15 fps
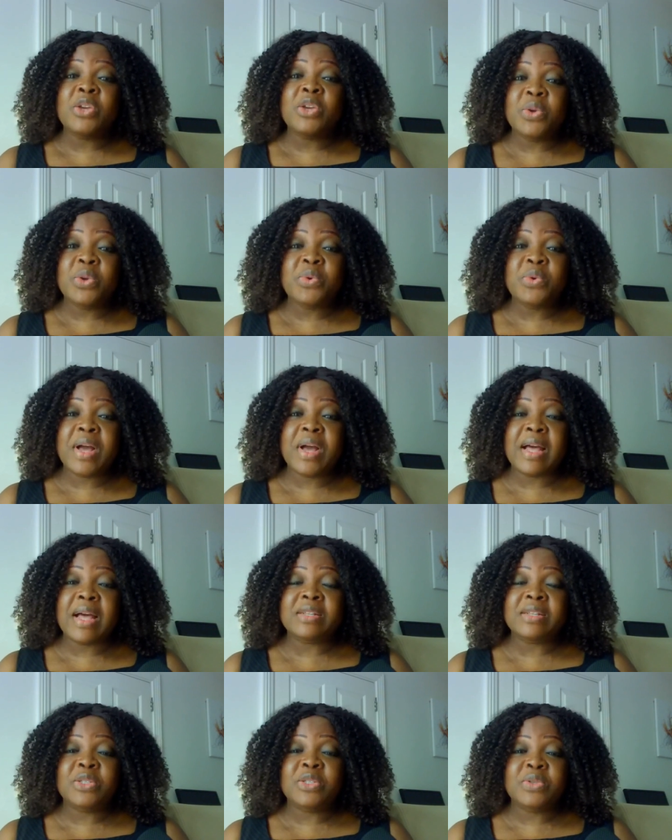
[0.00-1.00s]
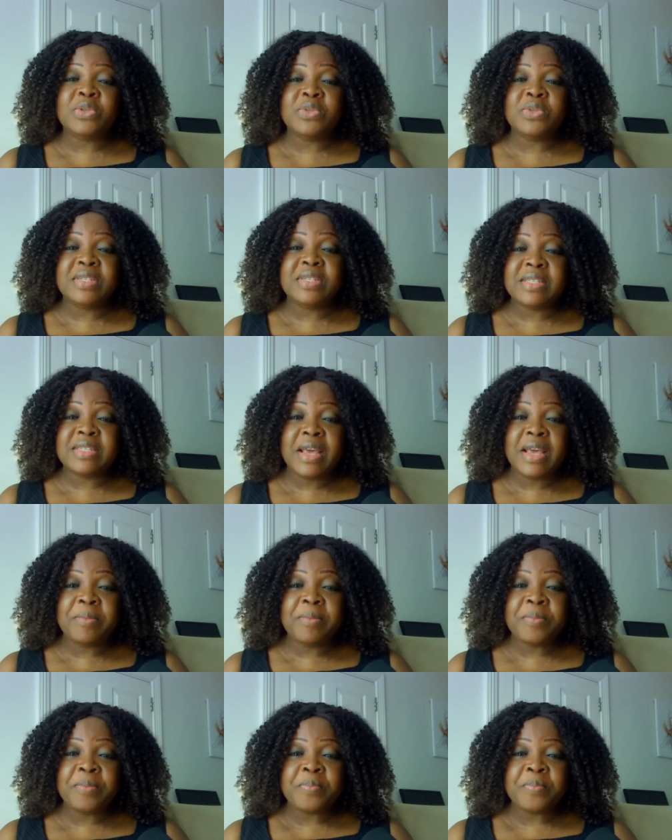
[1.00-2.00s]
you can do the
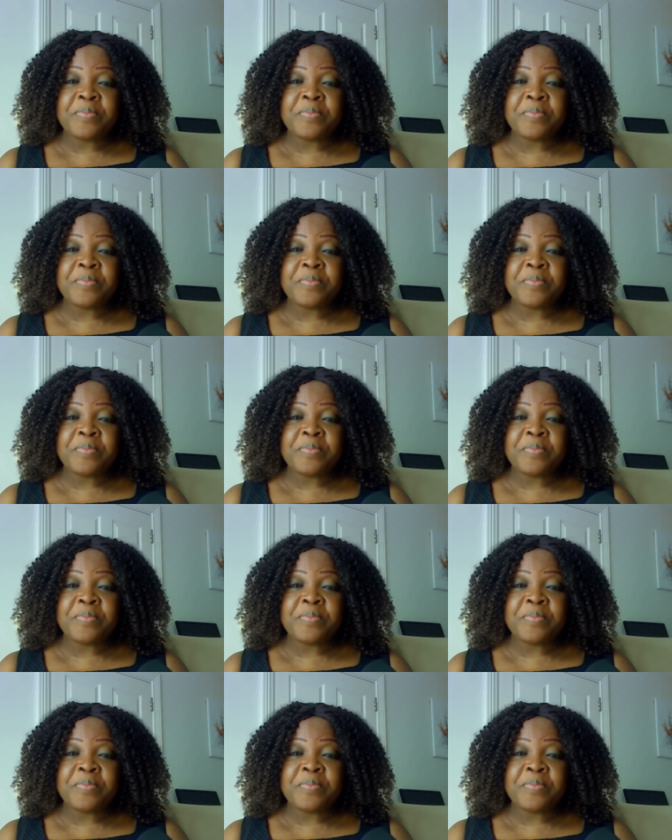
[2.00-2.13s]
same.